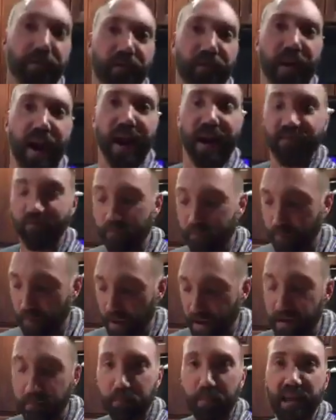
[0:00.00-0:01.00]
or 5
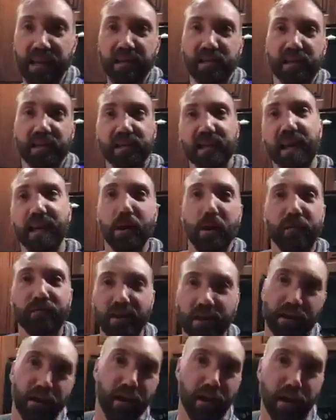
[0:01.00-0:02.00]
big pieces that you have
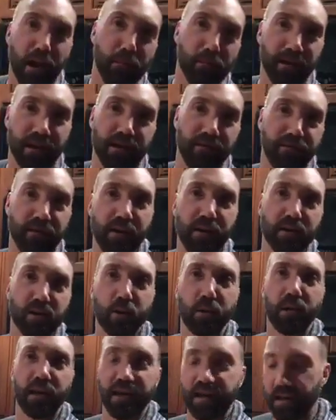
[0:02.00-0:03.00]
to cut up
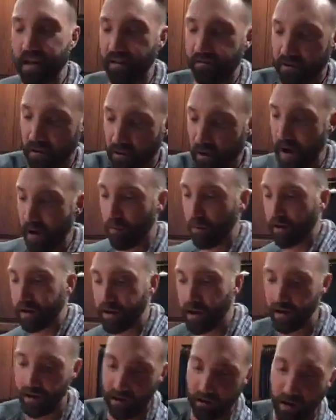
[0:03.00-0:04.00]
individually, and you have to grab one,
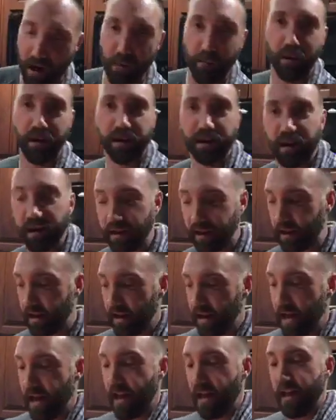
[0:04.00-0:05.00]
cut it.
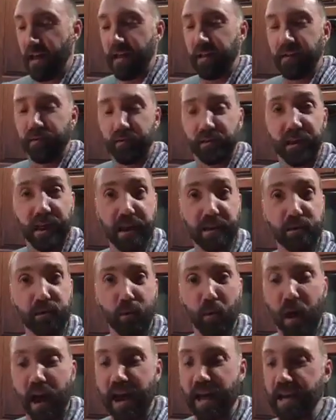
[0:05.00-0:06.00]
This
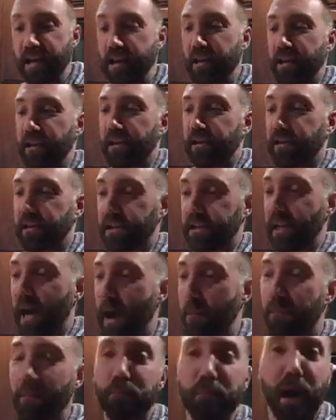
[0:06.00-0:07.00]
way, the
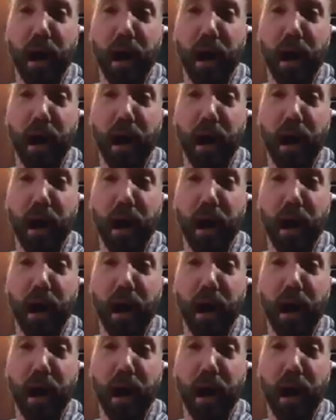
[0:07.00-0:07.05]
top and